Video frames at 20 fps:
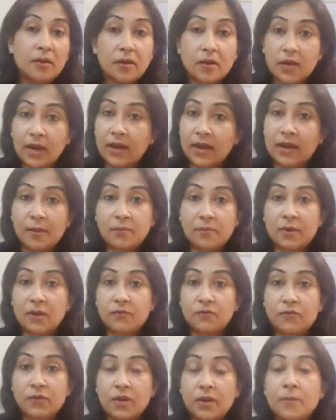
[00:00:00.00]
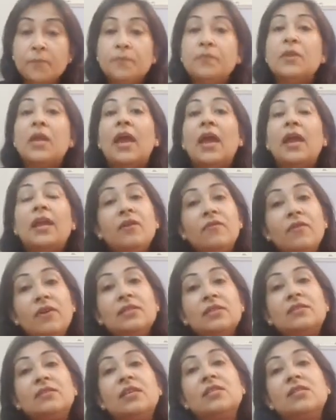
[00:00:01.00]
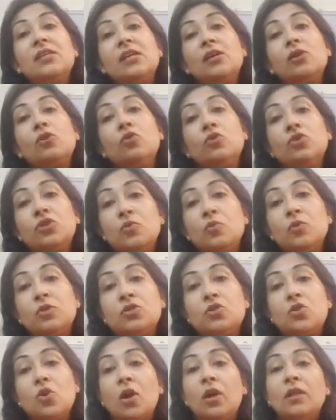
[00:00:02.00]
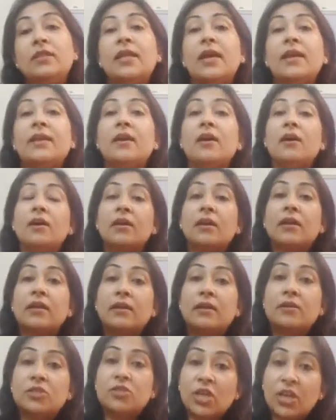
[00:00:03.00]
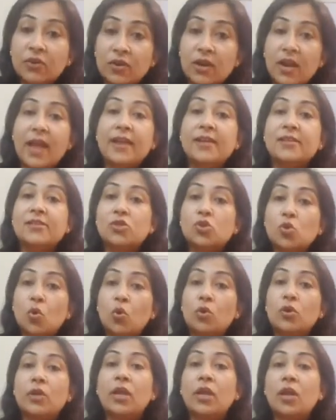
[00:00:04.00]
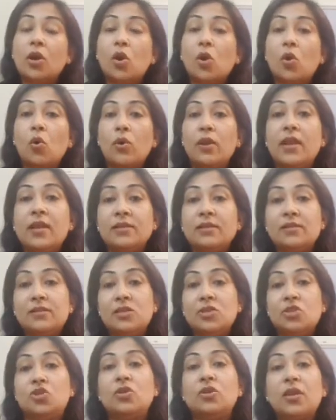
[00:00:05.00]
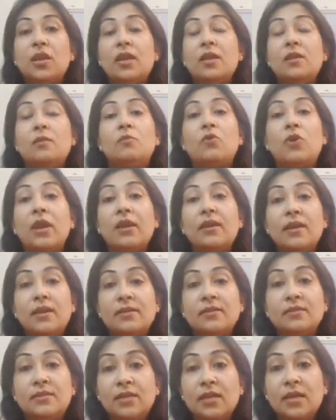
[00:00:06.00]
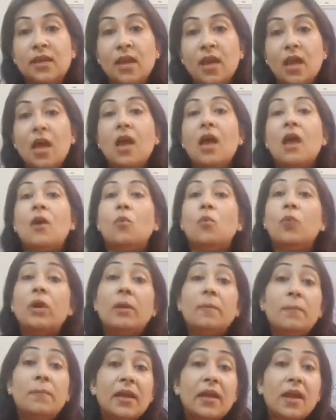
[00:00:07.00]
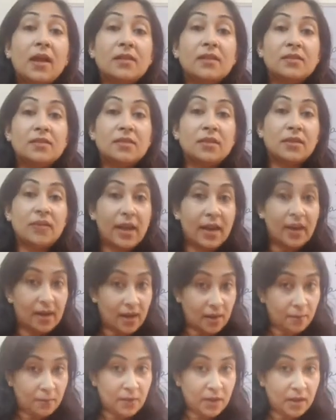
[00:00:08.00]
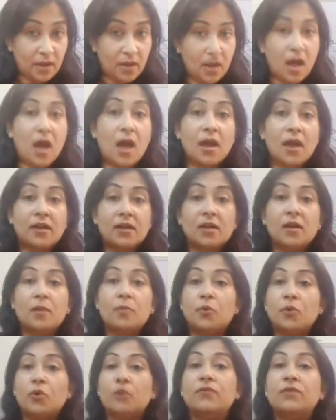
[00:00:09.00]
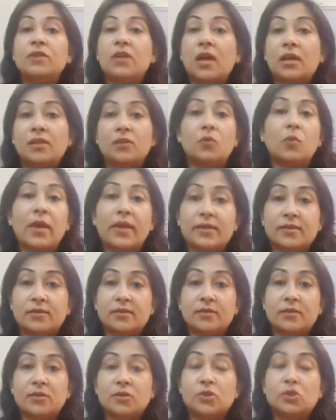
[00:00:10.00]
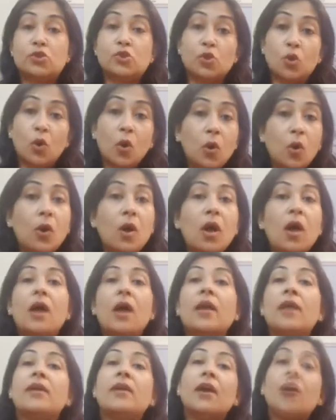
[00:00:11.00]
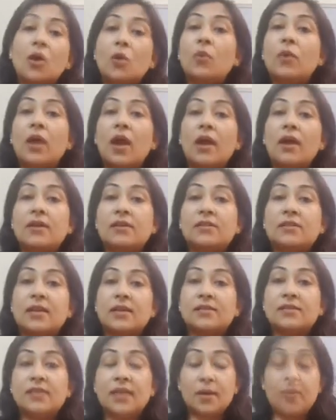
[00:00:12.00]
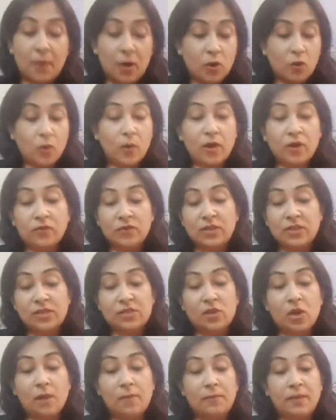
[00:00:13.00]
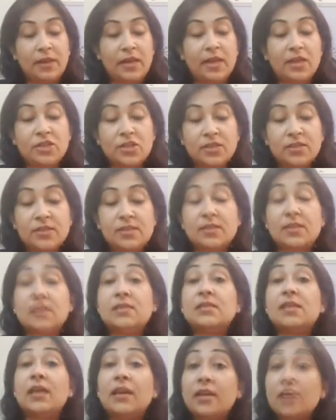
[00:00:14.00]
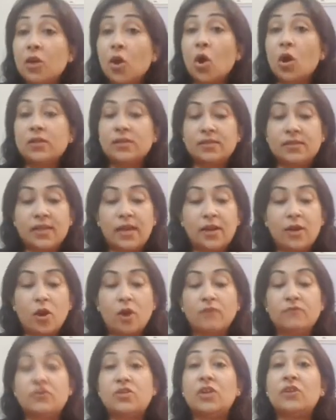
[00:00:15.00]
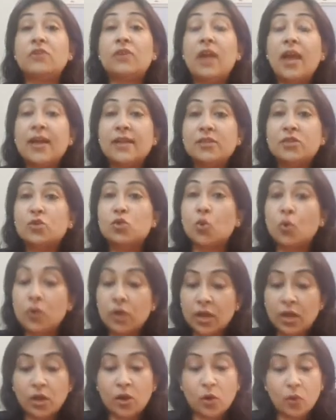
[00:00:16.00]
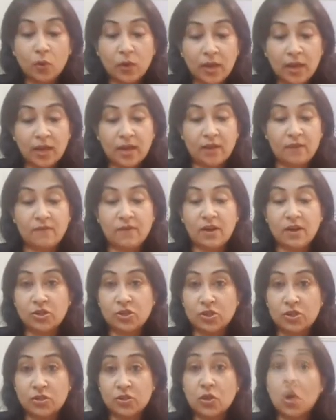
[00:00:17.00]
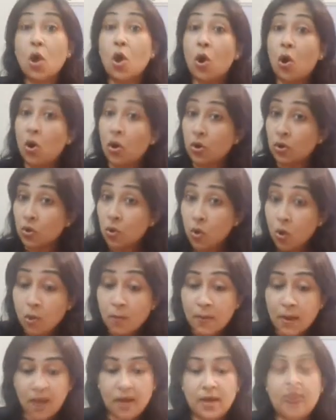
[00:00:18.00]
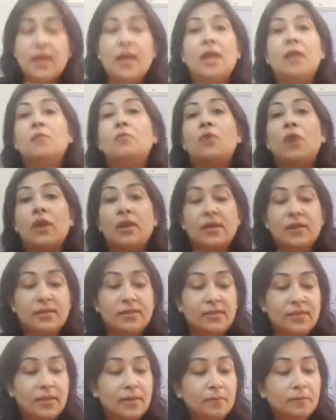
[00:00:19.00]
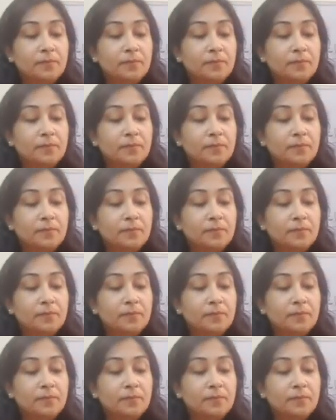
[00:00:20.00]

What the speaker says: eclamptic fit. Anyways, this conclusion was drawn that a generalized tonic-clonic seizure in pregnancy would be considered eclamptic until proven otherwise. So, here we are discussing about one of these complications is a sudden onset of generalized tonic-clonic convulsions or coma in pregnancy,